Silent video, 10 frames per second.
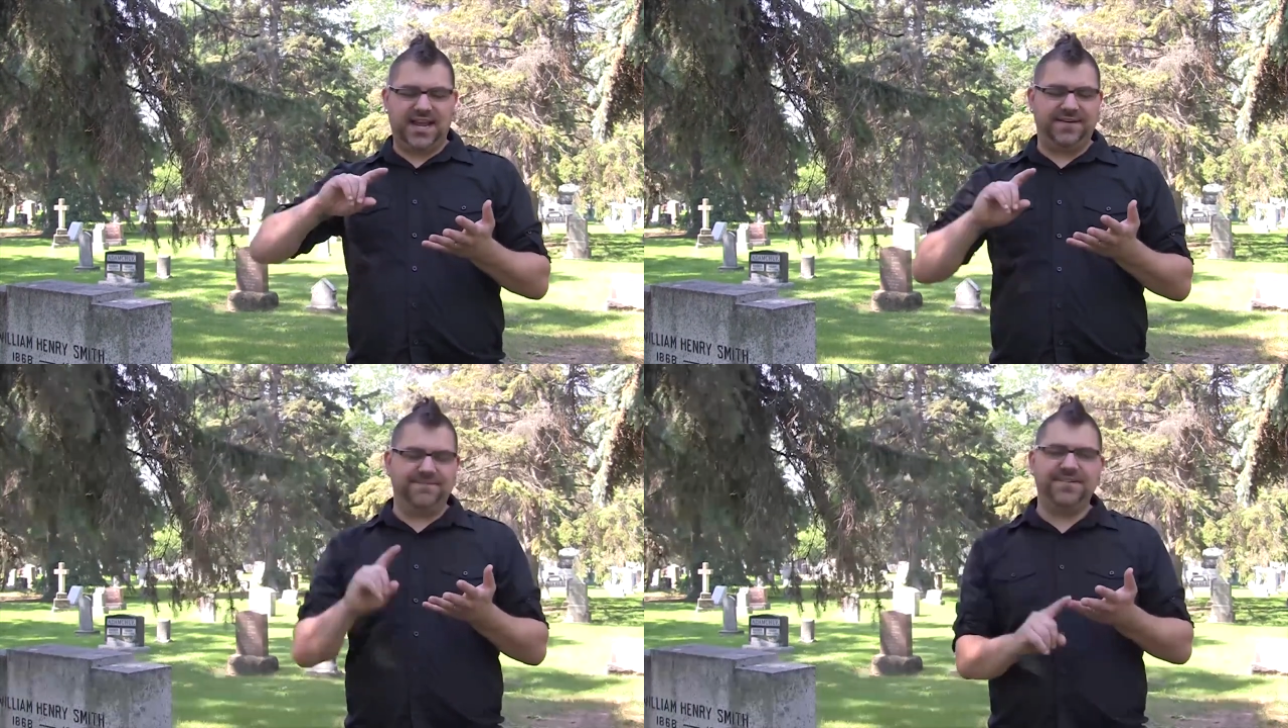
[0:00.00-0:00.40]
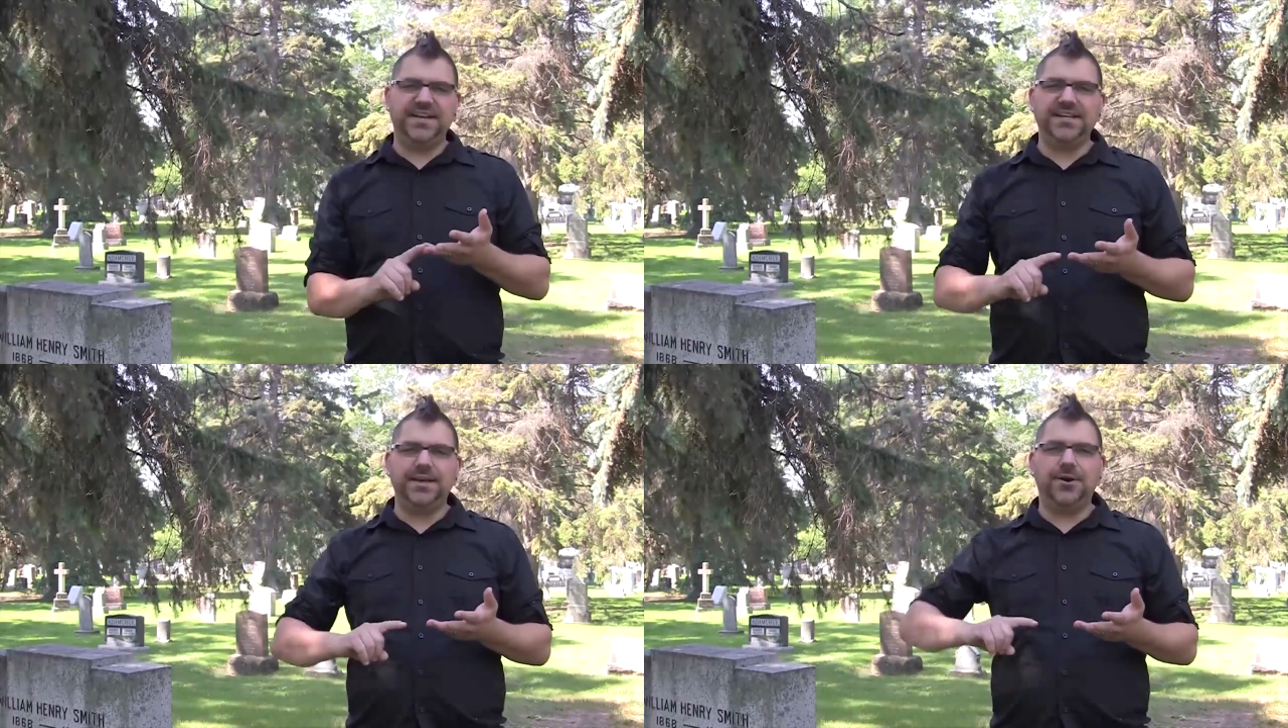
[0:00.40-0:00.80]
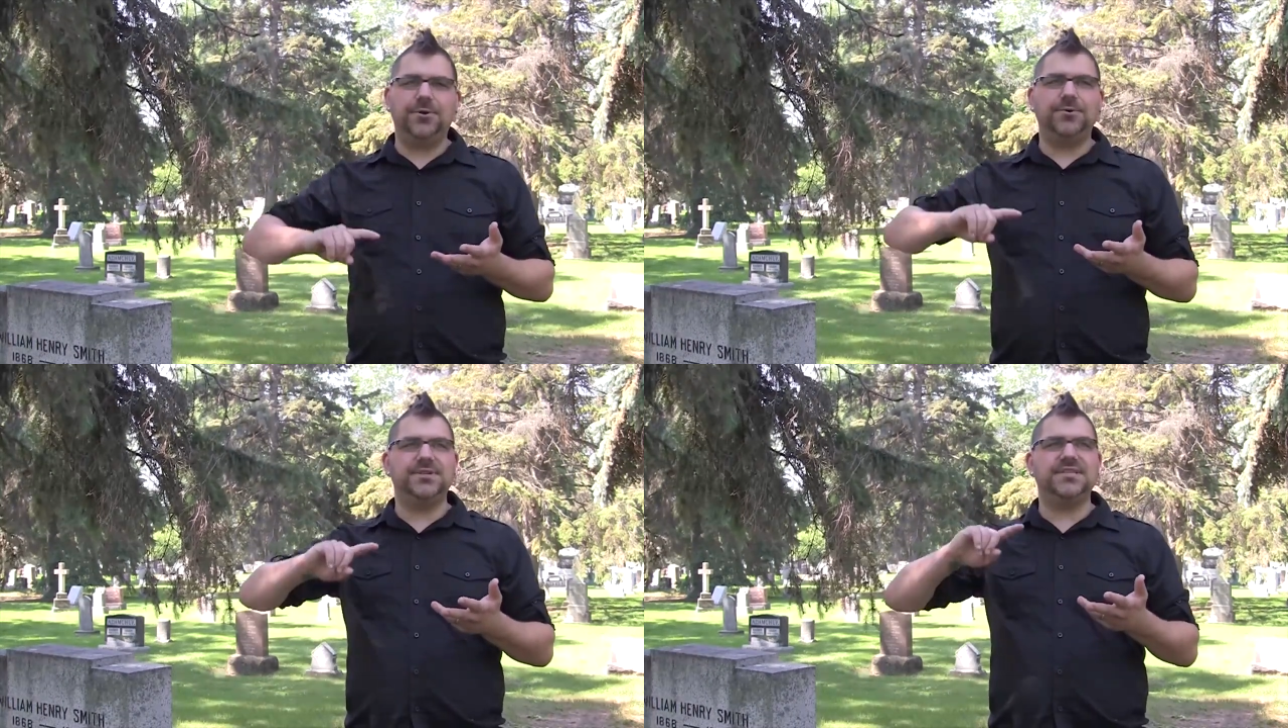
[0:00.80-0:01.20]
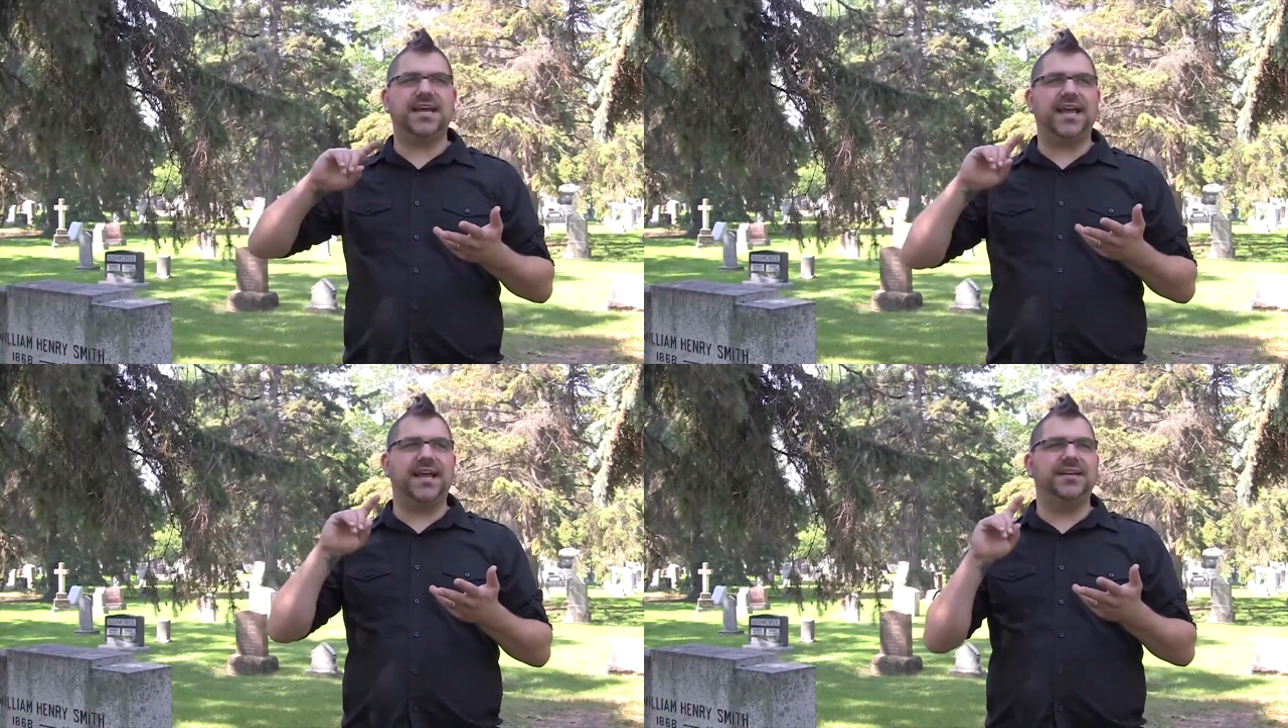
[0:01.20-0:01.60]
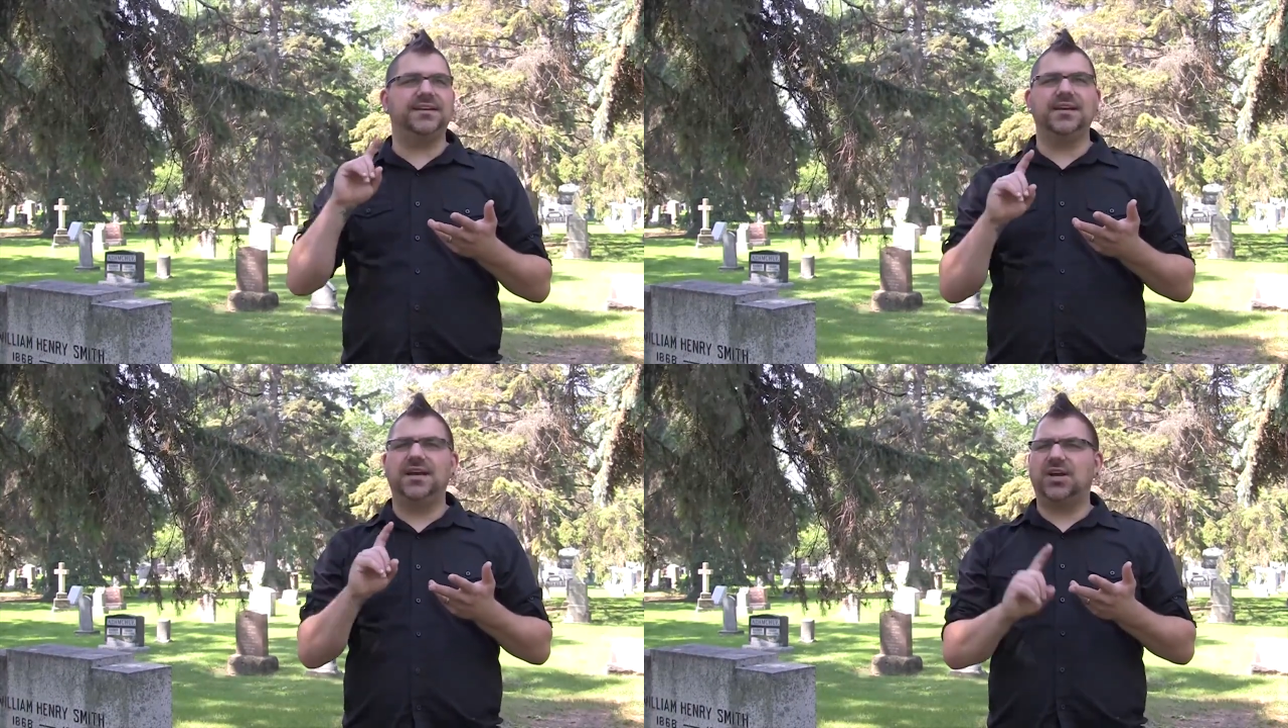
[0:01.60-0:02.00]
and videos
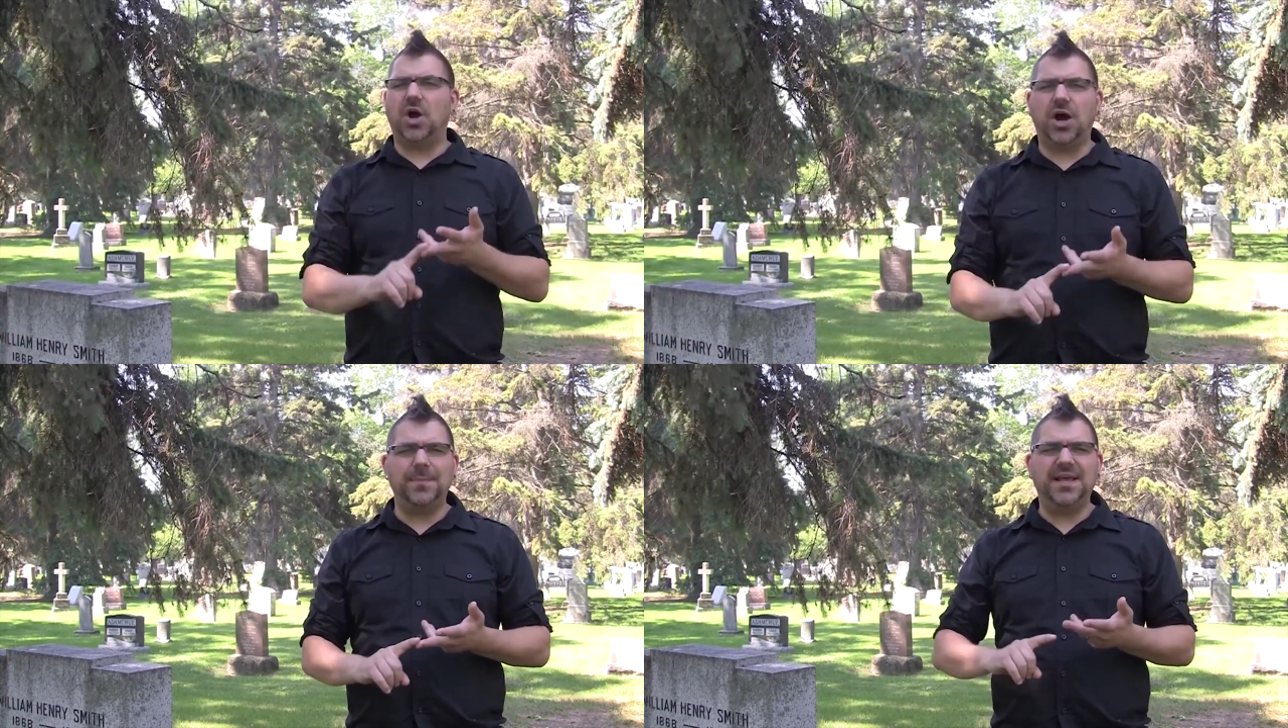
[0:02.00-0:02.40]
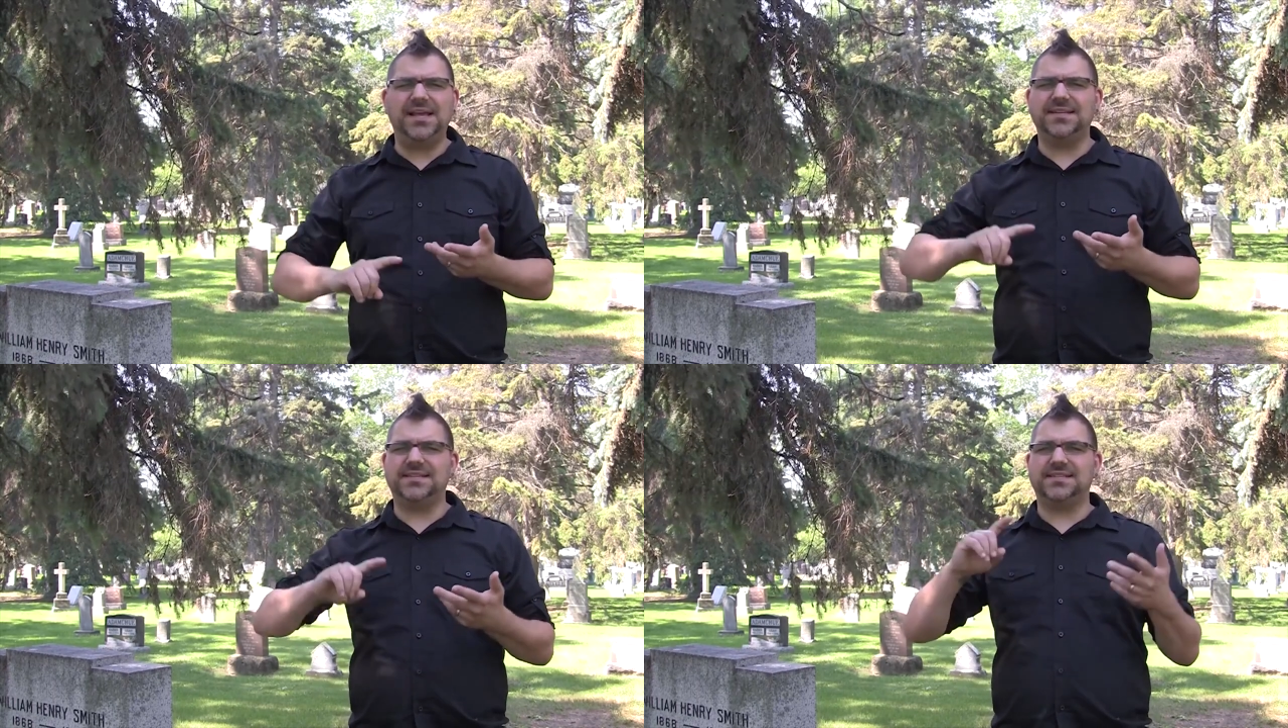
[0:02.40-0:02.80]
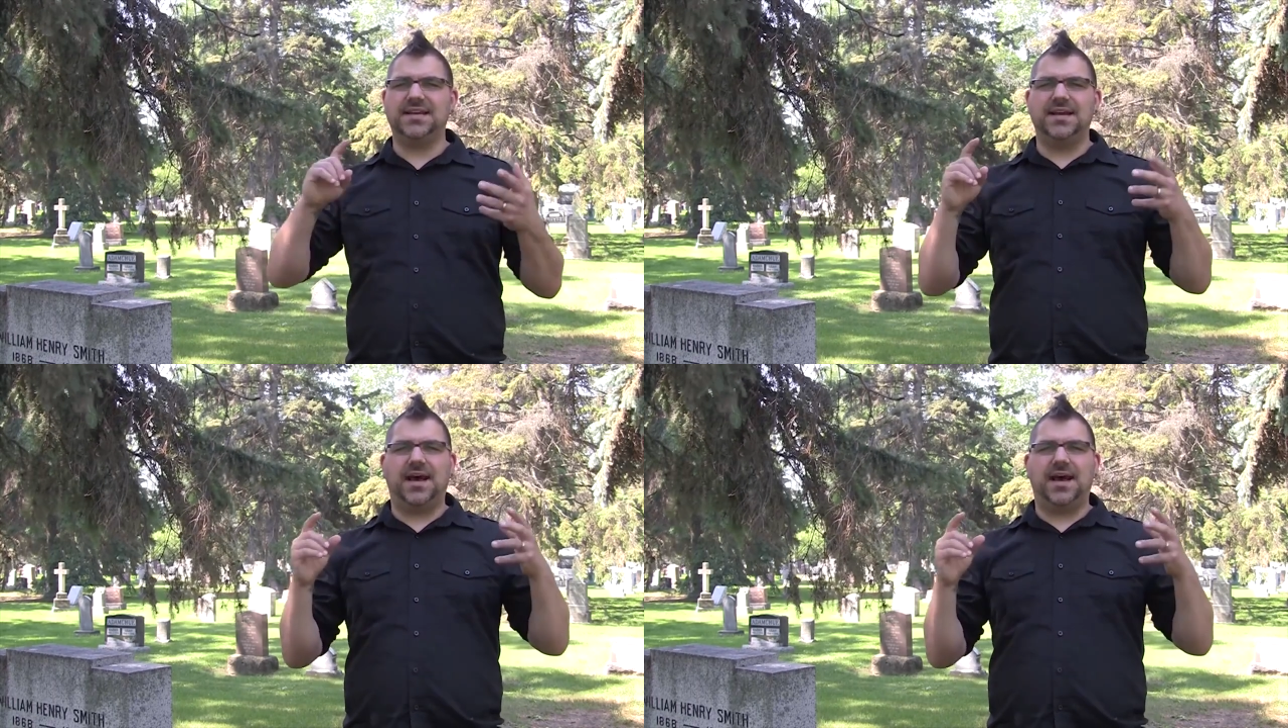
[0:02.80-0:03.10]
and comments